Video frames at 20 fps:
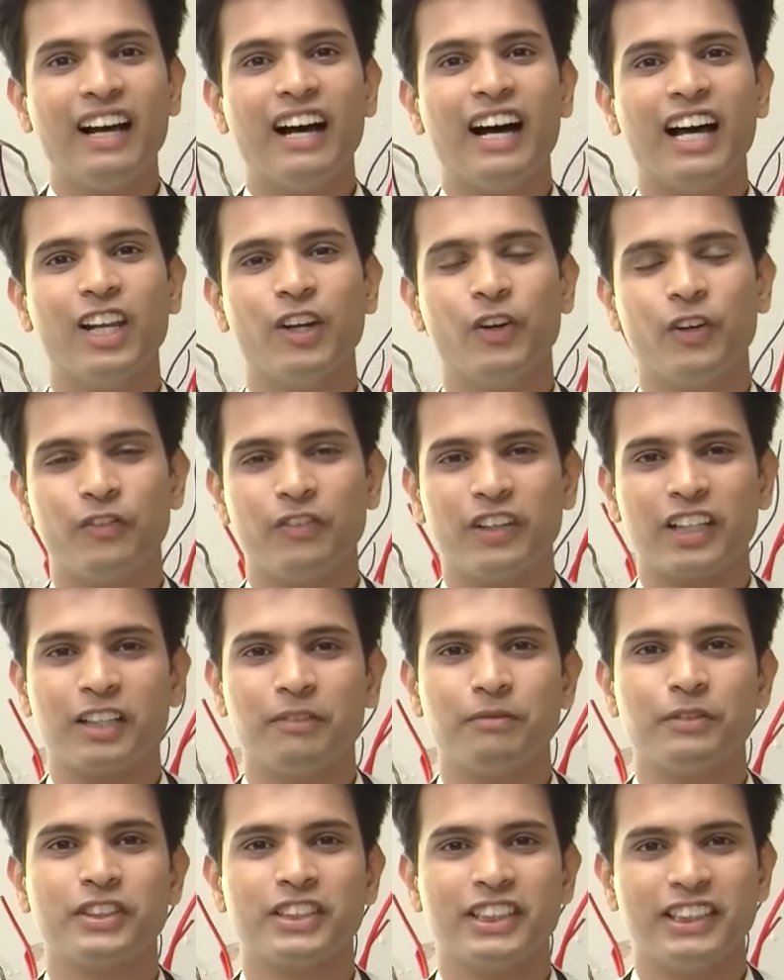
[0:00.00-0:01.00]
Hello and welcome
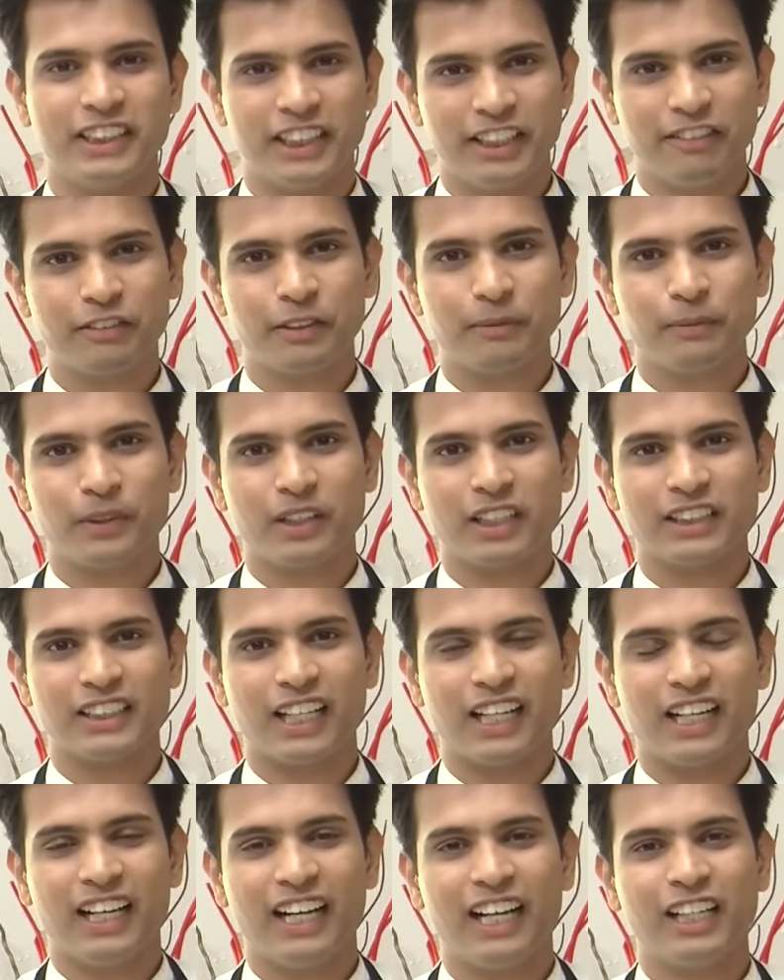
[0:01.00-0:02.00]
to Sanjeev Kapoor
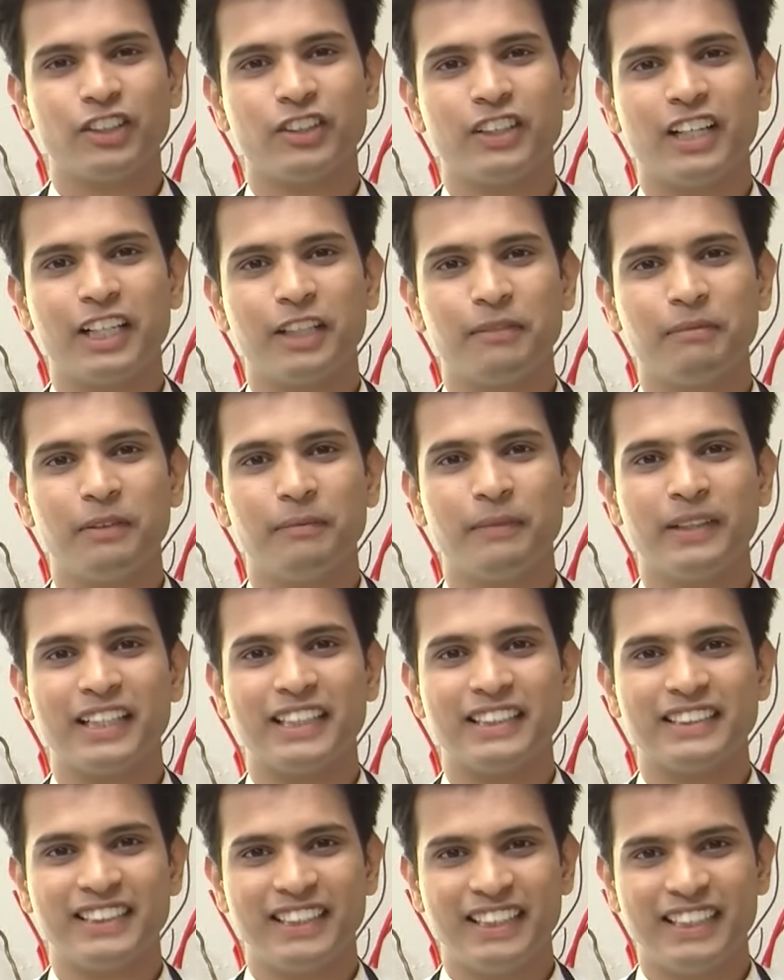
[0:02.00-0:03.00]
Khazana and the Ultimate
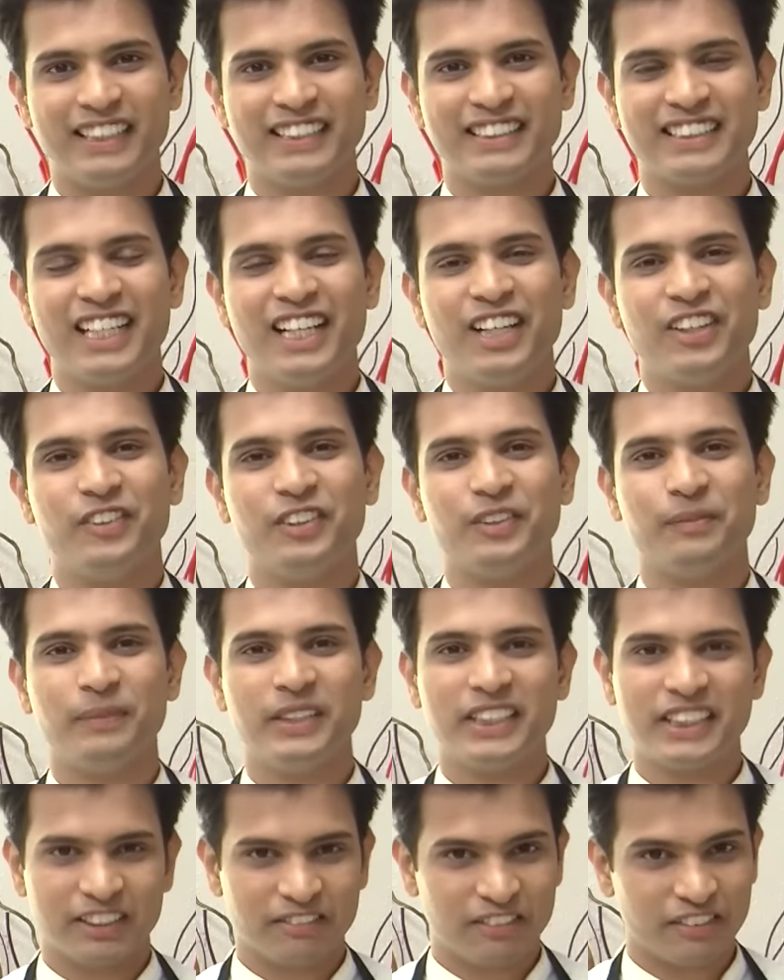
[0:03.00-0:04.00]
Baking Series with me
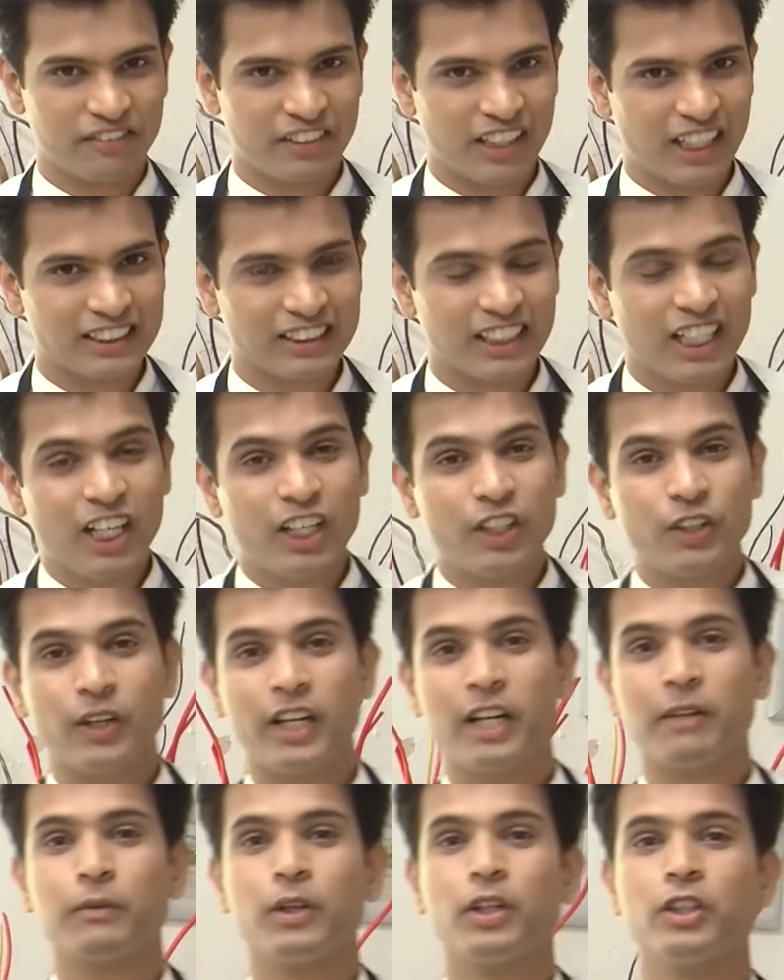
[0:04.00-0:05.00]
Chef Apraz. Today
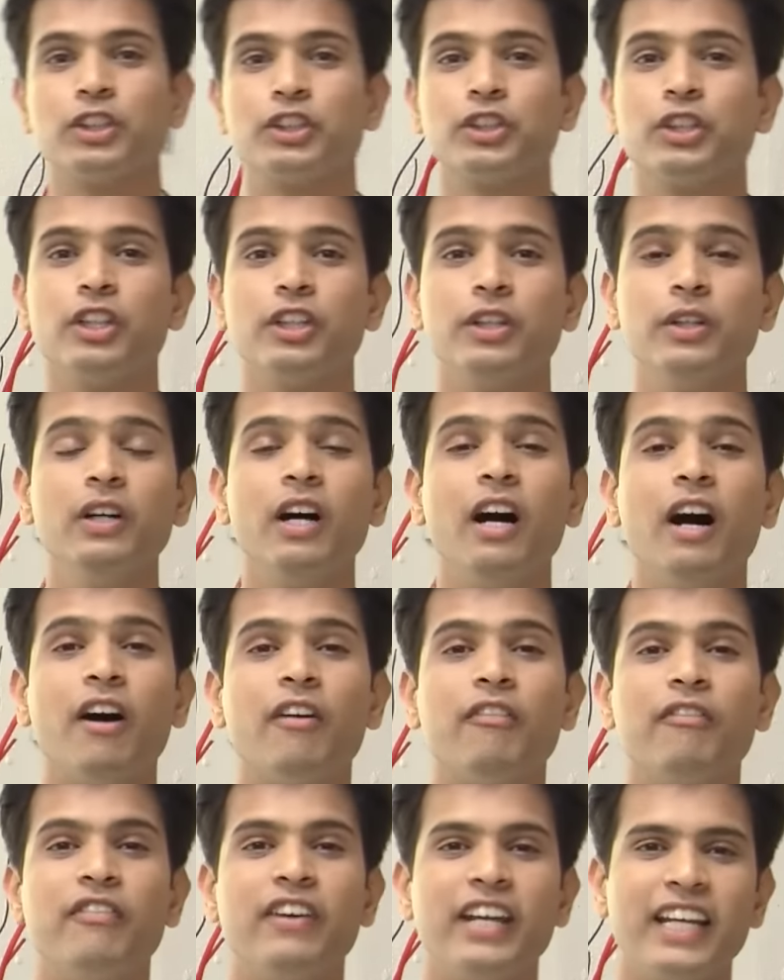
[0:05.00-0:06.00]
I'm going to show you a
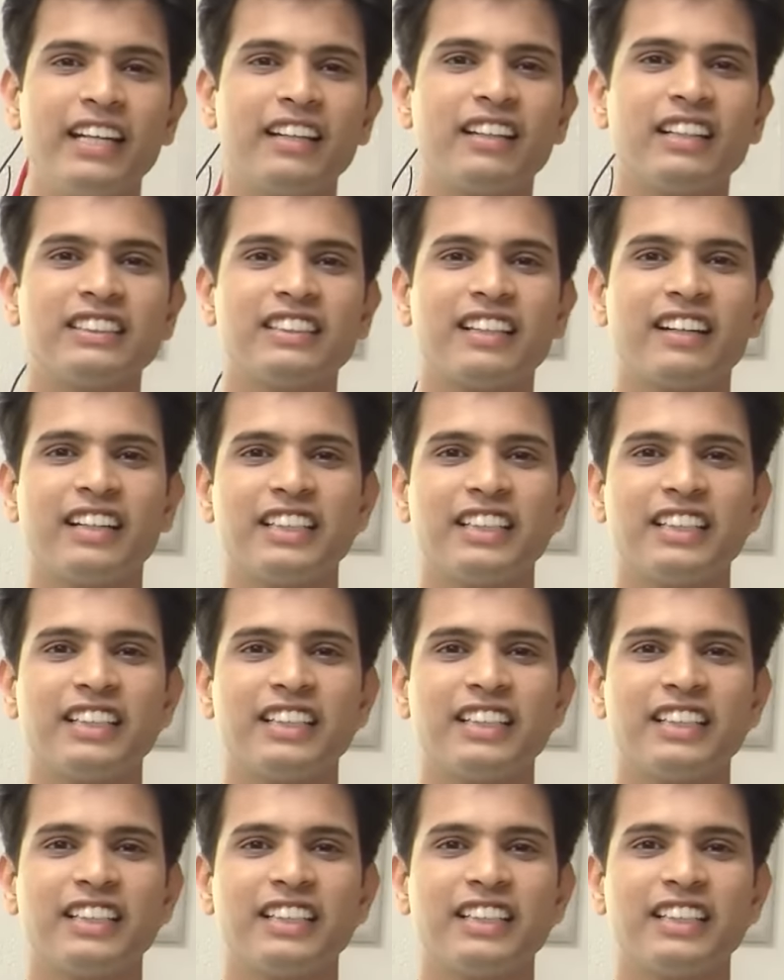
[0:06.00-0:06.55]
very interesting